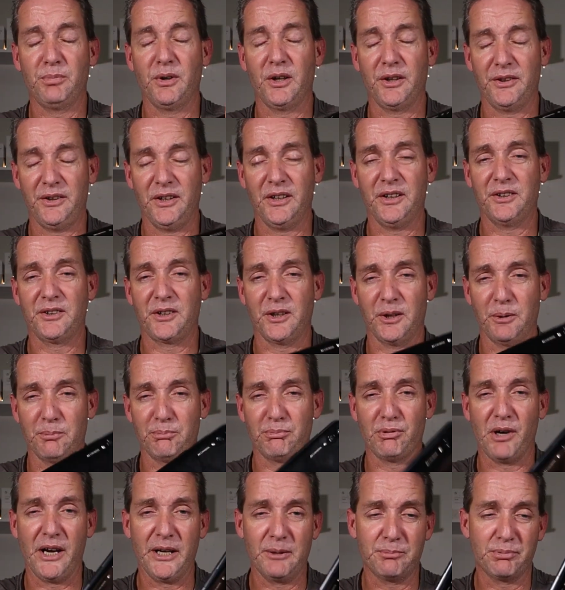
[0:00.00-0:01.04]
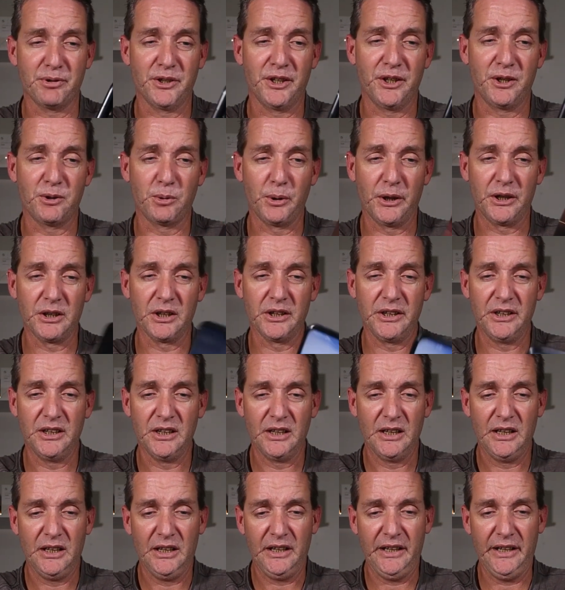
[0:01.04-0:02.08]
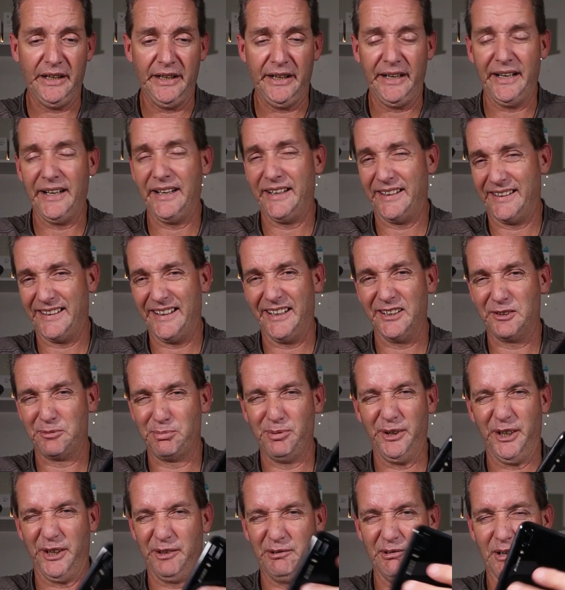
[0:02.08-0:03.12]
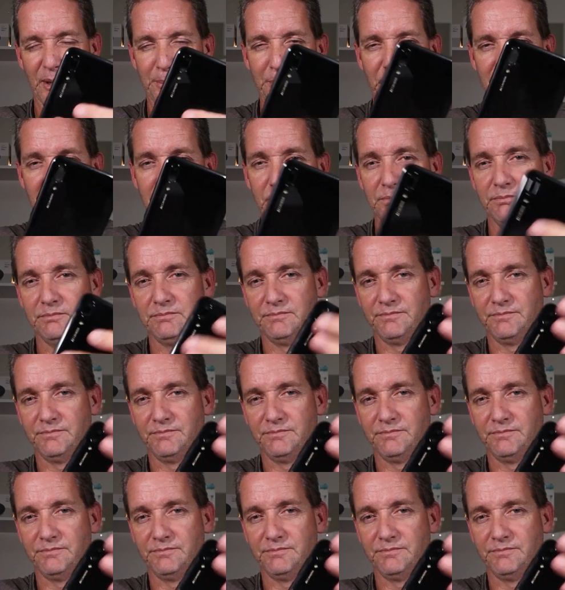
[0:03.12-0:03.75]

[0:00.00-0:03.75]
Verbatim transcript: but I think it's gonna break pretty quickly and it gets pretty grubby.